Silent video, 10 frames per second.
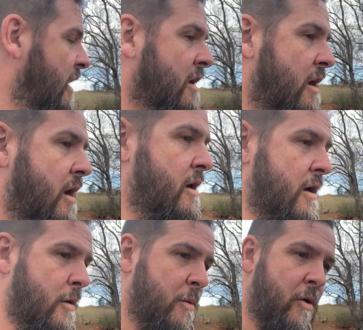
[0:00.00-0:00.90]
yeah, I
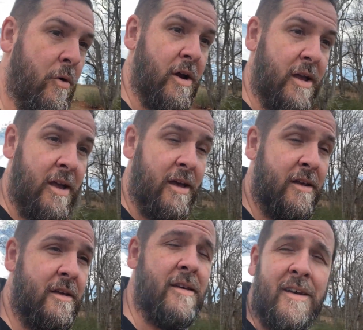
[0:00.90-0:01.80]
help out where I
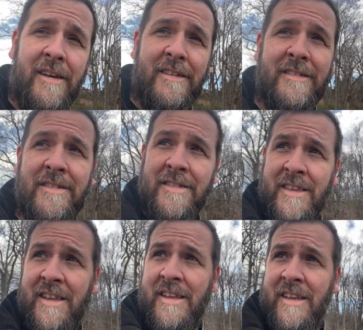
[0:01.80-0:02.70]
can,
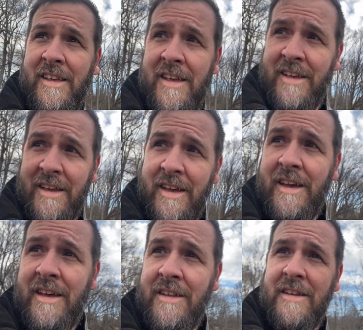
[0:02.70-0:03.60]

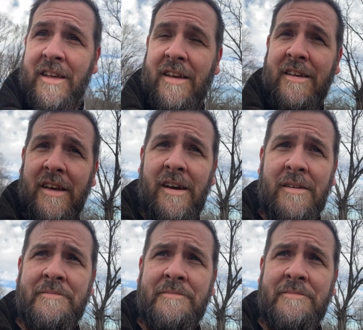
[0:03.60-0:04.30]
and yeah.